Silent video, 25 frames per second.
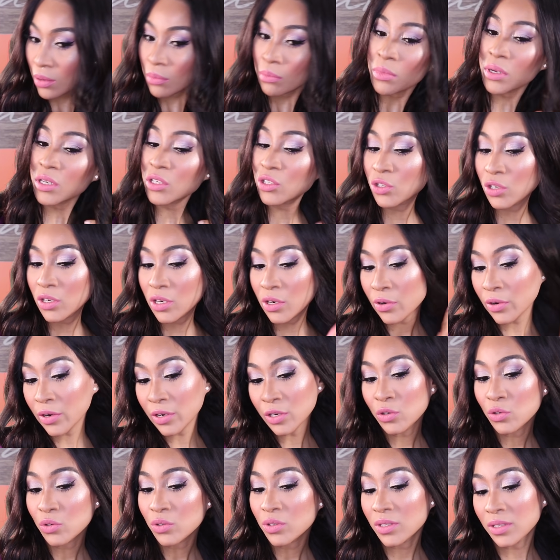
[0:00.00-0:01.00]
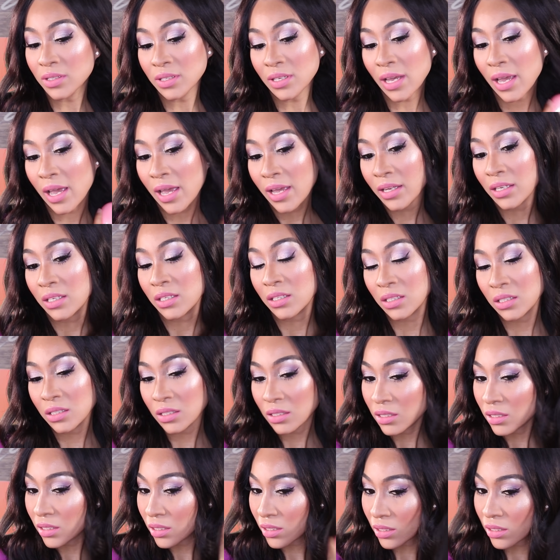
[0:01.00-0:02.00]
Make sure there are no
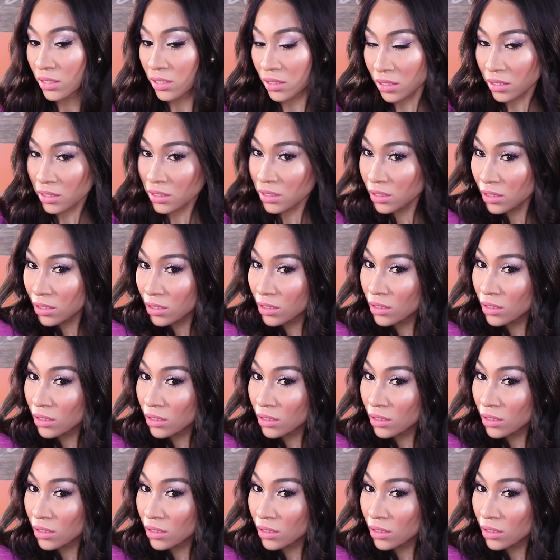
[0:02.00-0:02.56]
tangles.